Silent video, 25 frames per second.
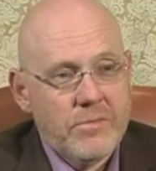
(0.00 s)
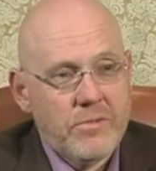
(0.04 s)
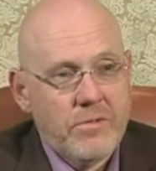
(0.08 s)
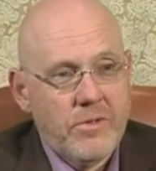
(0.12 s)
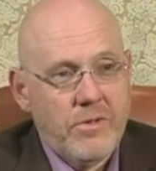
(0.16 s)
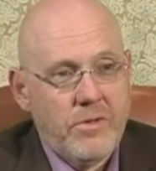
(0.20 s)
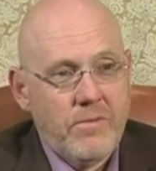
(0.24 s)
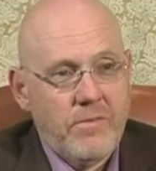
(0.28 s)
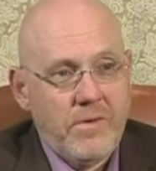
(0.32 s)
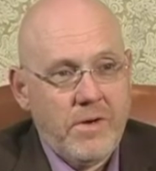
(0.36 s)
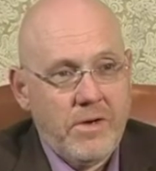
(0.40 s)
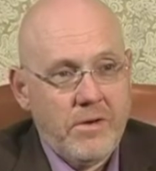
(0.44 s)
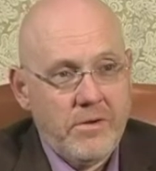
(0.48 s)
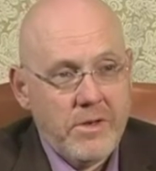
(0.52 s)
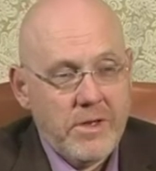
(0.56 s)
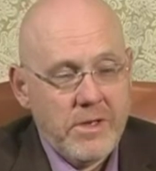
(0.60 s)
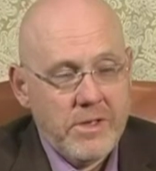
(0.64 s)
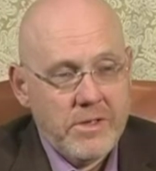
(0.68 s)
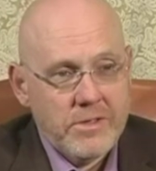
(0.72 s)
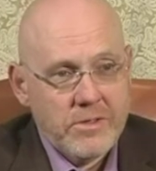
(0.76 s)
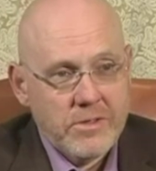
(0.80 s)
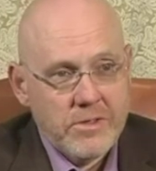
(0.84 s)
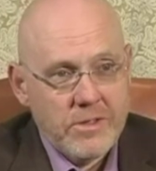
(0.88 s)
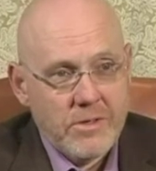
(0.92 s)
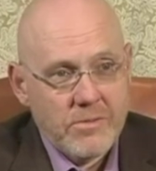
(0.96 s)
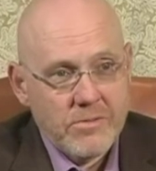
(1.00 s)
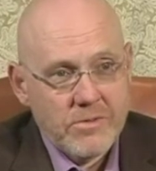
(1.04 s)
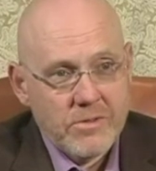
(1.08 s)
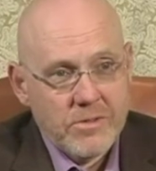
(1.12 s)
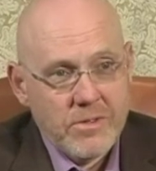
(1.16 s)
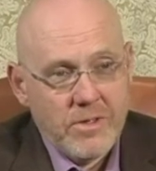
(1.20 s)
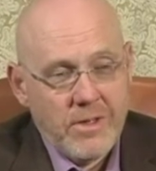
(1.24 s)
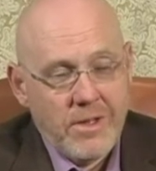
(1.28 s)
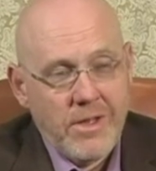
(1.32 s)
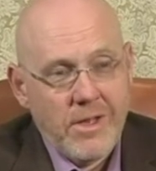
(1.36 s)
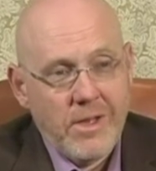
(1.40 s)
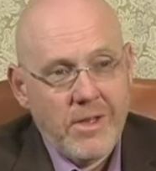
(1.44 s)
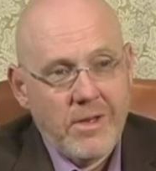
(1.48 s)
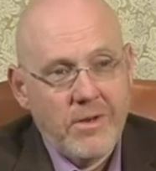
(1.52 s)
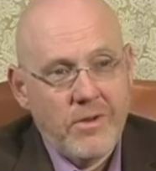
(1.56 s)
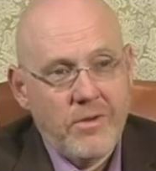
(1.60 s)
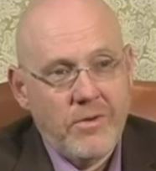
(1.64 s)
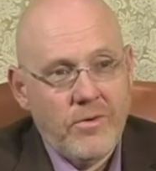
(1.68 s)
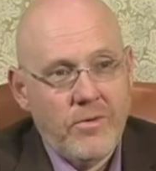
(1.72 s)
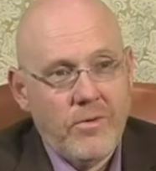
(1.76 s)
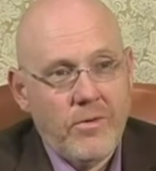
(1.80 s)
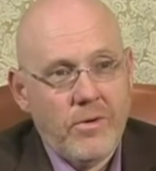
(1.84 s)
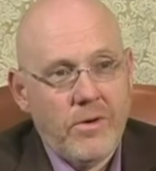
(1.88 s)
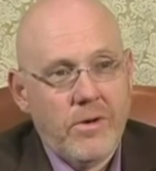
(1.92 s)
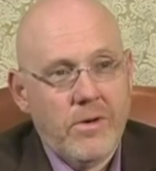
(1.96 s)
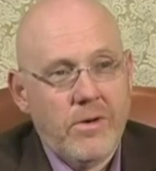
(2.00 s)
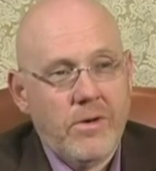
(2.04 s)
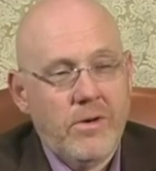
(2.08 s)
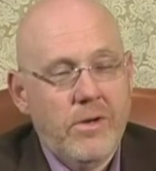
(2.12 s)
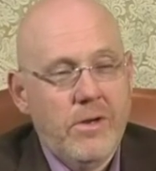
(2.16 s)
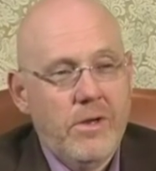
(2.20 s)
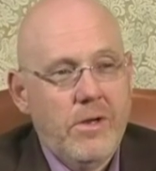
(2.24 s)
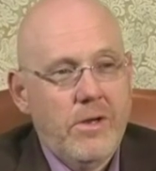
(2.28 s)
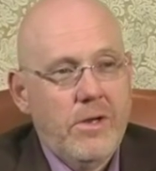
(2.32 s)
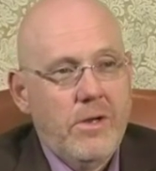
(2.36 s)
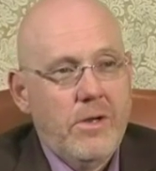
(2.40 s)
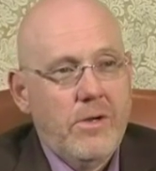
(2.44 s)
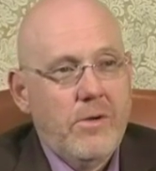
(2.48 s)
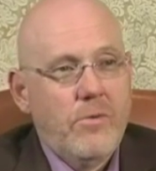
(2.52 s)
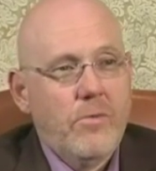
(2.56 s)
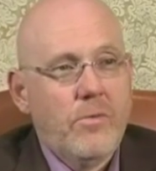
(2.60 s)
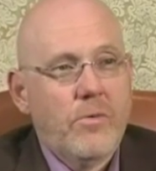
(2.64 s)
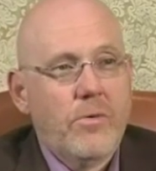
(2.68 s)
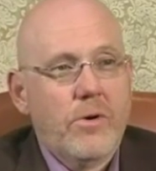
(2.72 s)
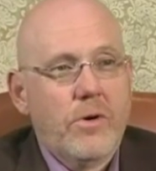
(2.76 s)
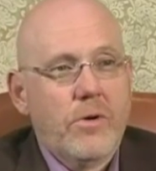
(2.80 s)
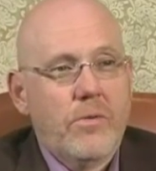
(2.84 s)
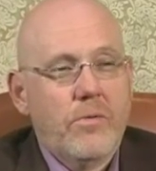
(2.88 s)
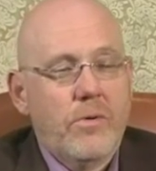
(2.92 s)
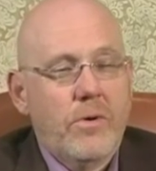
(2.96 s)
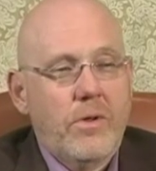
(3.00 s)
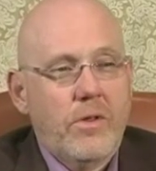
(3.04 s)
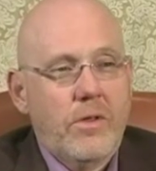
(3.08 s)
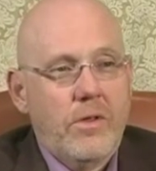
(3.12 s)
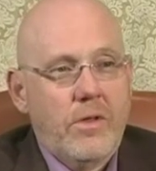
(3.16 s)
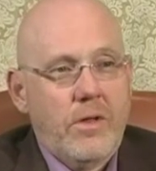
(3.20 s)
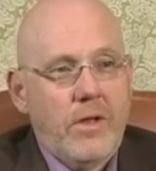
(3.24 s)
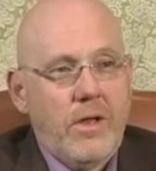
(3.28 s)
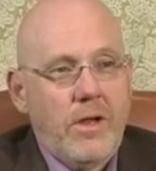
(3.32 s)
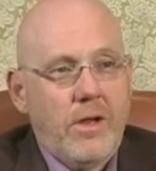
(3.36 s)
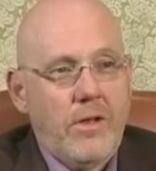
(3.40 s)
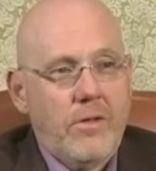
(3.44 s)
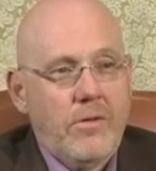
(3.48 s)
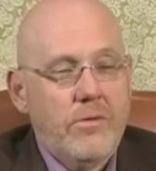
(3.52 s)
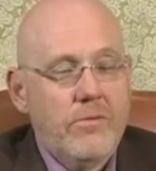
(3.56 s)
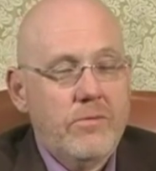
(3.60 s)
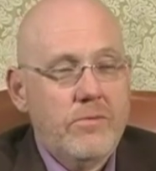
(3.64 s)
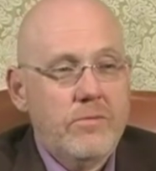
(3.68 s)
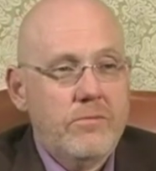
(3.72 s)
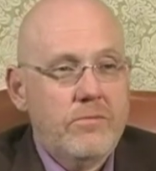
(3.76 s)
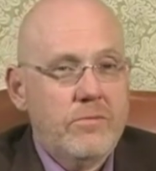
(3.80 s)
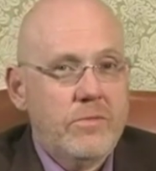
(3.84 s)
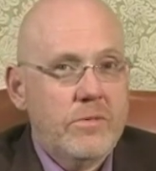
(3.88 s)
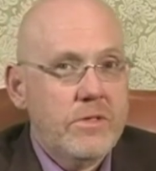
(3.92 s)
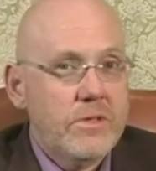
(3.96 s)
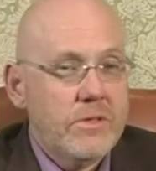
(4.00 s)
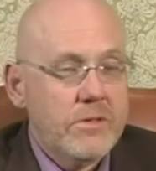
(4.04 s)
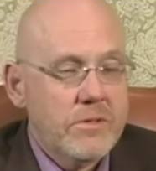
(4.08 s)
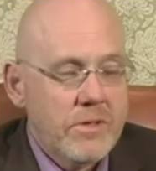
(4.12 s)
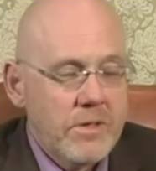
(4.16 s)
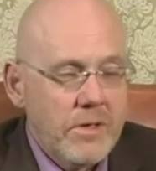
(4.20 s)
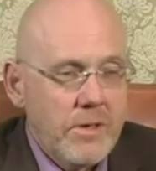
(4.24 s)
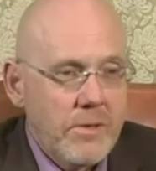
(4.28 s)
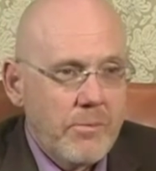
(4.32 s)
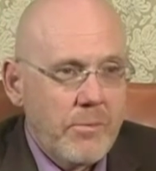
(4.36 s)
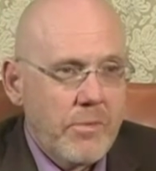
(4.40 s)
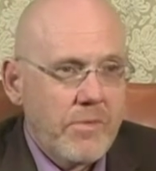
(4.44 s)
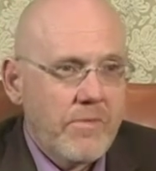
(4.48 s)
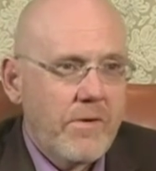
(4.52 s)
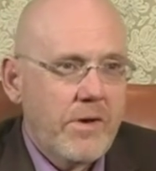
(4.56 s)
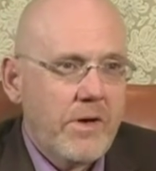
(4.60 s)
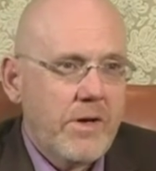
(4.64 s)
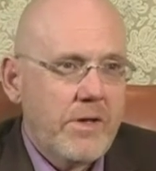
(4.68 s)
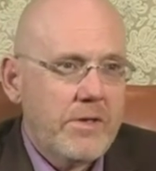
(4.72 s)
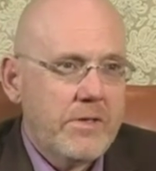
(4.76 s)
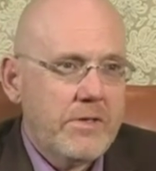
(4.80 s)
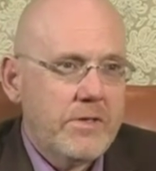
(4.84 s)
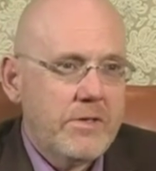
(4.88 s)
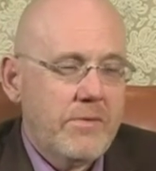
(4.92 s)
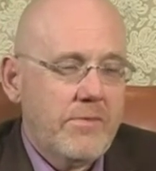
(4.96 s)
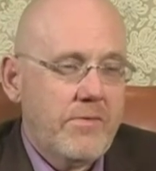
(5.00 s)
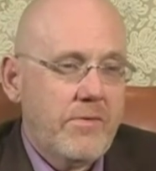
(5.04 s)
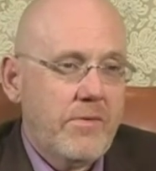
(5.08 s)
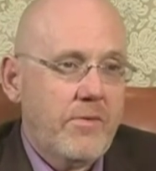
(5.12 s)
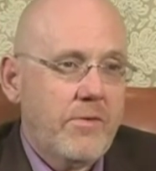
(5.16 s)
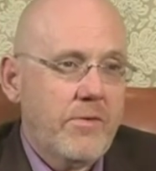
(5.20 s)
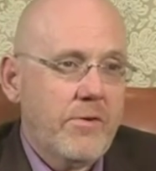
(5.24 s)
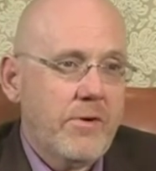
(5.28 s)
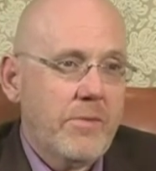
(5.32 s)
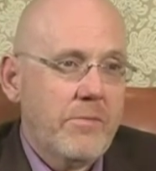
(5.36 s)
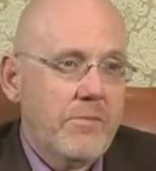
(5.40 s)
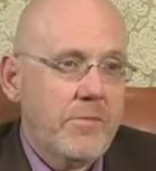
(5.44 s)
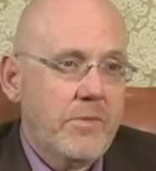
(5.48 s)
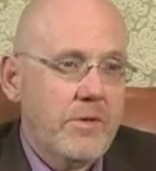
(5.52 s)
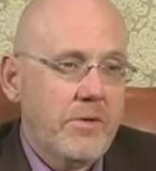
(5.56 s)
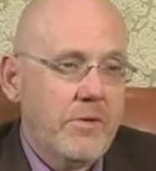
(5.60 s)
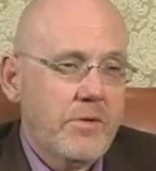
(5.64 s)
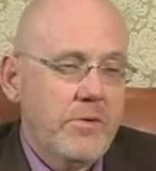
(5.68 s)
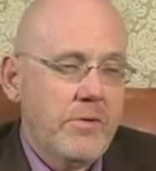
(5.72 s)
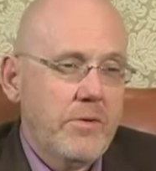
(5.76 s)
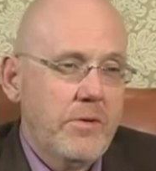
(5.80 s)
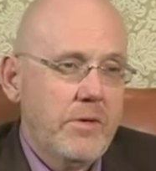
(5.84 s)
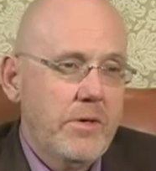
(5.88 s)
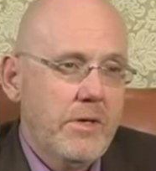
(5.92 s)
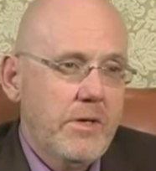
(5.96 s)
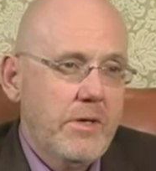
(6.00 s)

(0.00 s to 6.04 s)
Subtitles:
So the foundation that was laid through our work with Katherine did provide us the forum to